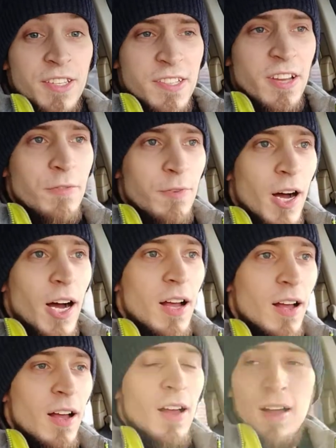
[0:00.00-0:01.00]
unfa,
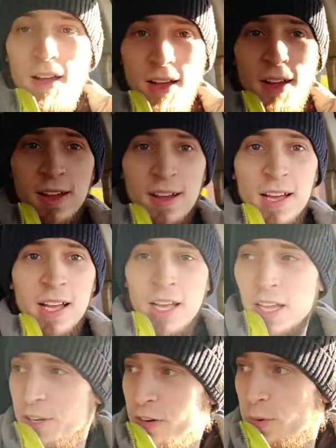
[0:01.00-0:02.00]

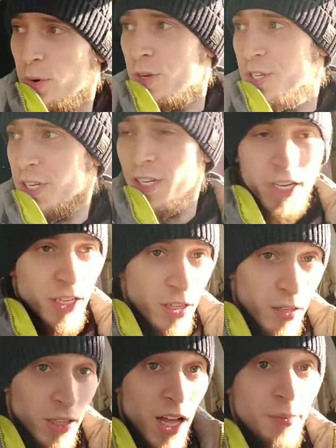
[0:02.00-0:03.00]
and you're watching a
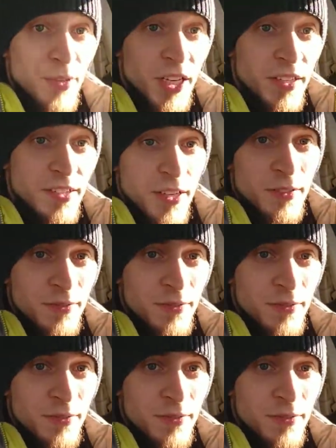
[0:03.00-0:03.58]
little update.